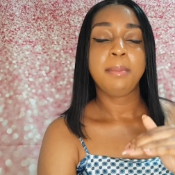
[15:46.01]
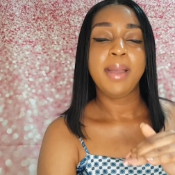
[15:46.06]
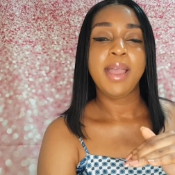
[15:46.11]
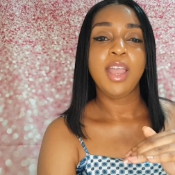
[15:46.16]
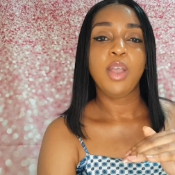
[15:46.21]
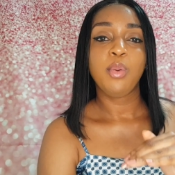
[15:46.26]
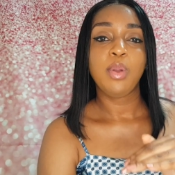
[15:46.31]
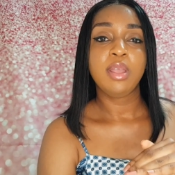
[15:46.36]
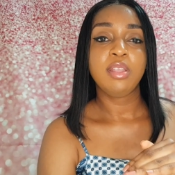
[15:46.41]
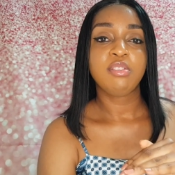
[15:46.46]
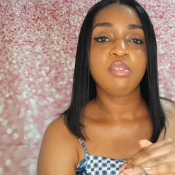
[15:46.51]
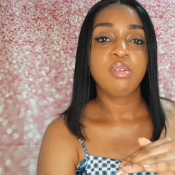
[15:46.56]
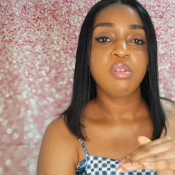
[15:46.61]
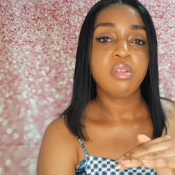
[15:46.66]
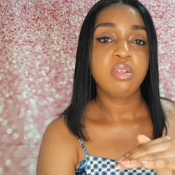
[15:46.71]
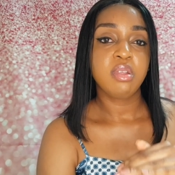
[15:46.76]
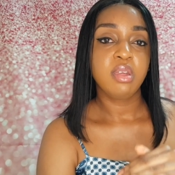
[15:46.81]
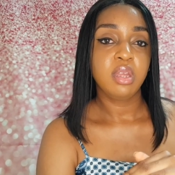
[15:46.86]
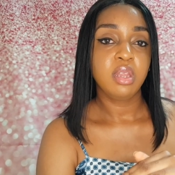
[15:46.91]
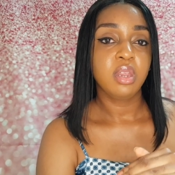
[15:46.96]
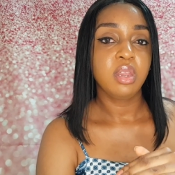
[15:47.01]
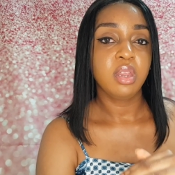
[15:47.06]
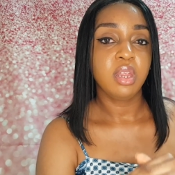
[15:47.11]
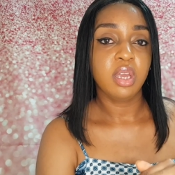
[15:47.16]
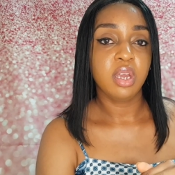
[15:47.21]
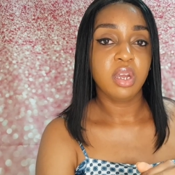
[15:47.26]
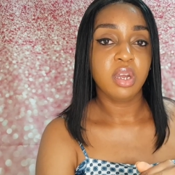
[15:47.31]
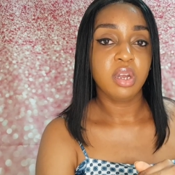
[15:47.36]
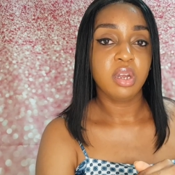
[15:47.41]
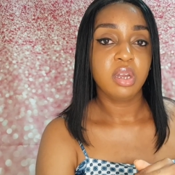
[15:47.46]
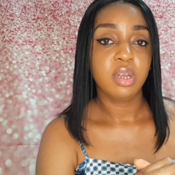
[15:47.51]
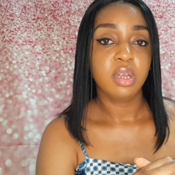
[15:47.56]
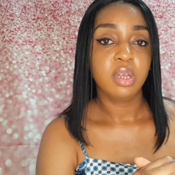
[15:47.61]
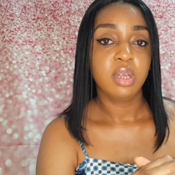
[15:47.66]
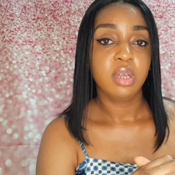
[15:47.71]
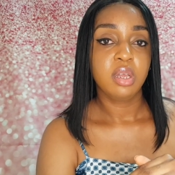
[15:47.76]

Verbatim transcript: I going to sit there